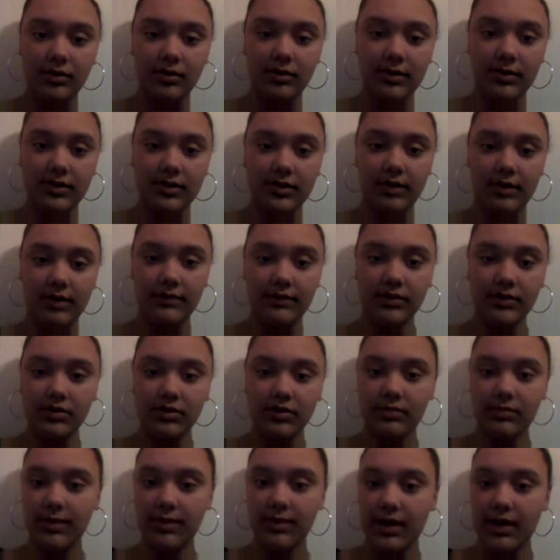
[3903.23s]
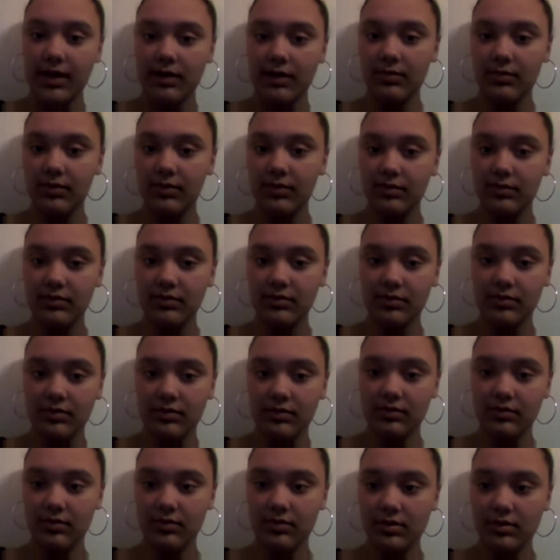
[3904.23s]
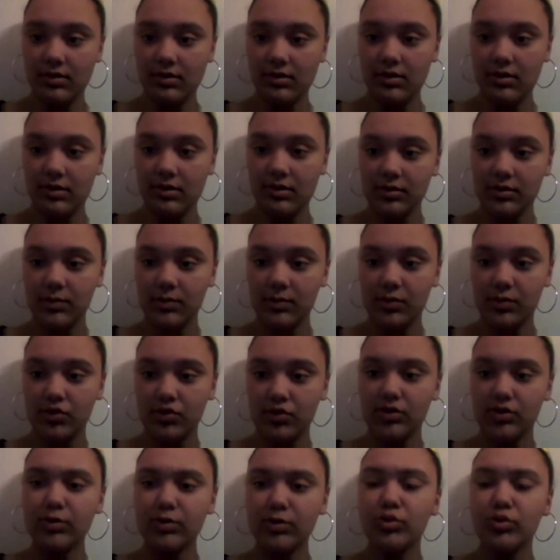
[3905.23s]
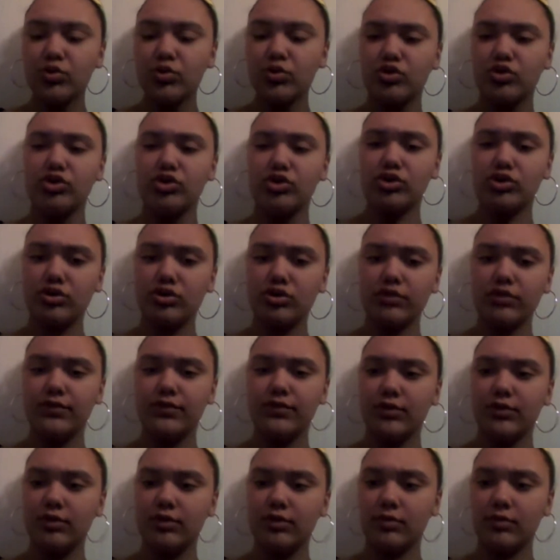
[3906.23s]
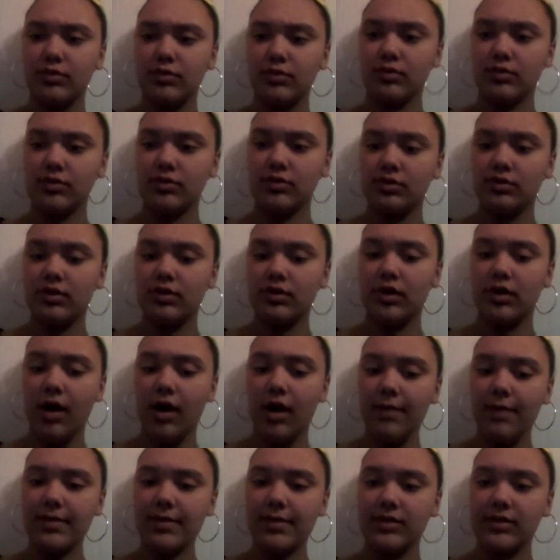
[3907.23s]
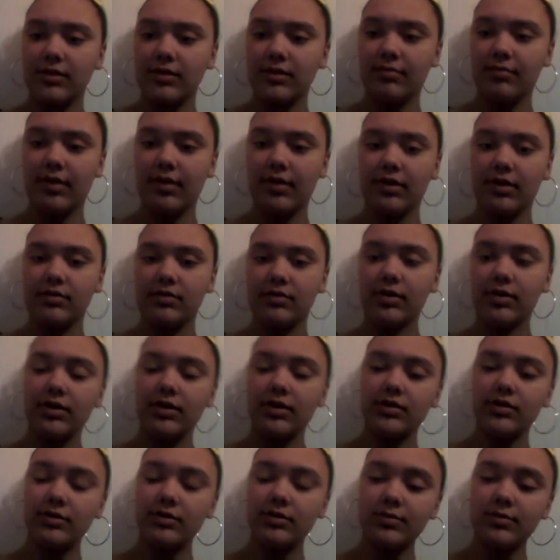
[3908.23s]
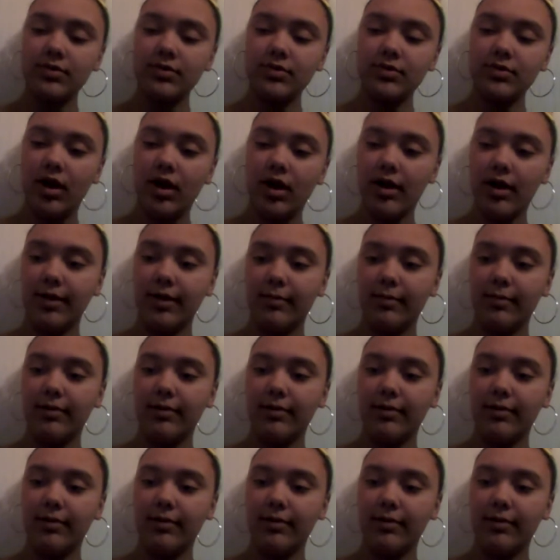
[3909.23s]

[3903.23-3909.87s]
to us, and I feel so bad. I want to subscribe to all of you. Comment something so I can subscribe.